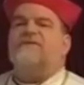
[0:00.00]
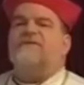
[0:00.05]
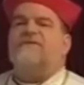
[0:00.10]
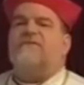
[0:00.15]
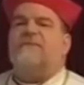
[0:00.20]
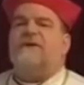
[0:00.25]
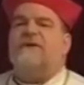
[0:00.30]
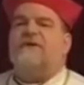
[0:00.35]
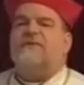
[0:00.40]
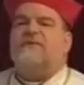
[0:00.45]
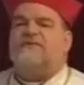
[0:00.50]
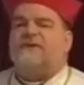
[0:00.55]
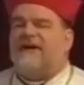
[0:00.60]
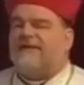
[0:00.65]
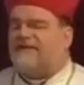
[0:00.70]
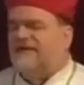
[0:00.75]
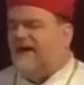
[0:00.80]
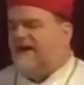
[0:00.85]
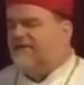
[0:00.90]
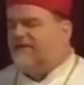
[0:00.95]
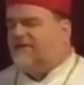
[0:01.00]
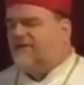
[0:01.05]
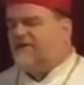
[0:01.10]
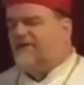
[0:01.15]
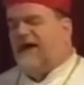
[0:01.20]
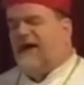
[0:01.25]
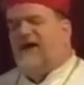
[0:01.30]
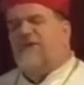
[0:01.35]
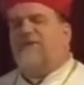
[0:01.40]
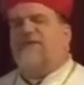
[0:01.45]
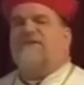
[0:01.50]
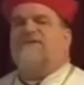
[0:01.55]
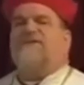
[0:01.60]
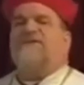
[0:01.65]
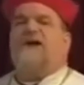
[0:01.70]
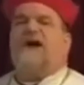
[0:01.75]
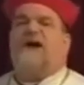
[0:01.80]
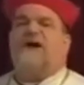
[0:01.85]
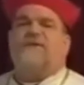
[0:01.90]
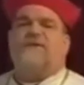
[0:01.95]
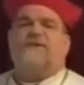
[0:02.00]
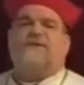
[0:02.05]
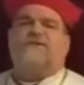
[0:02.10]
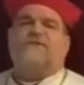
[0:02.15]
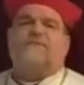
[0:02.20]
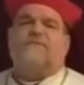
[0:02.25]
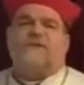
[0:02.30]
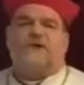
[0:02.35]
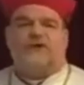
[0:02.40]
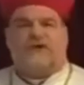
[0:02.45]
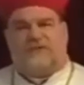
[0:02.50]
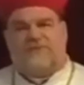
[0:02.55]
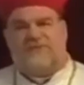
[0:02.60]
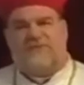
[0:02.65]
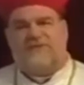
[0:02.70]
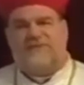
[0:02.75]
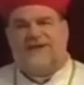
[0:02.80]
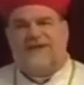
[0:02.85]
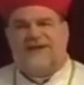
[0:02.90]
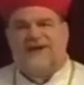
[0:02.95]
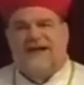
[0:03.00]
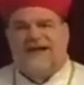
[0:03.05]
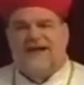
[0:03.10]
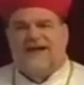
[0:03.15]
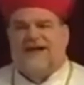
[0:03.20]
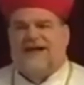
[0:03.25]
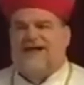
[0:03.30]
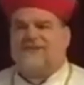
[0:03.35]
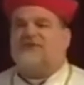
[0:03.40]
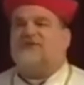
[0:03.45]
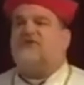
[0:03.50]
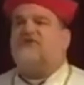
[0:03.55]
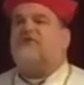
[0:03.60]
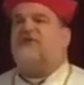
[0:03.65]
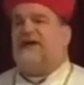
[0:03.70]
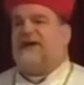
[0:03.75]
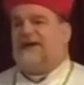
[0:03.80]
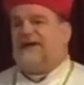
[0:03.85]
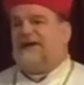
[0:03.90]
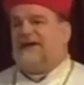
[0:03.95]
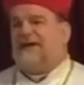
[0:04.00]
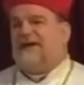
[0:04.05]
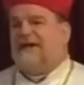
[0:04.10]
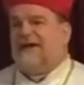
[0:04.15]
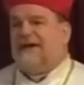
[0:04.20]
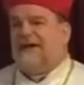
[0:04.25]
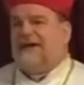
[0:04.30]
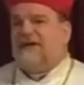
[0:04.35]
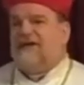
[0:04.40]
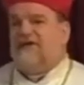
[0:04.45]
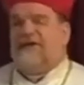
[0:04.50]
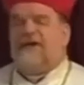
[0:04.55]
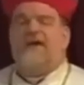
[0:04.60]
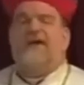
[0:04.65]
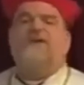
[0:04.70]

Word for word: of bishops, not thousands, hundreds and hundreds of bishops consecrated during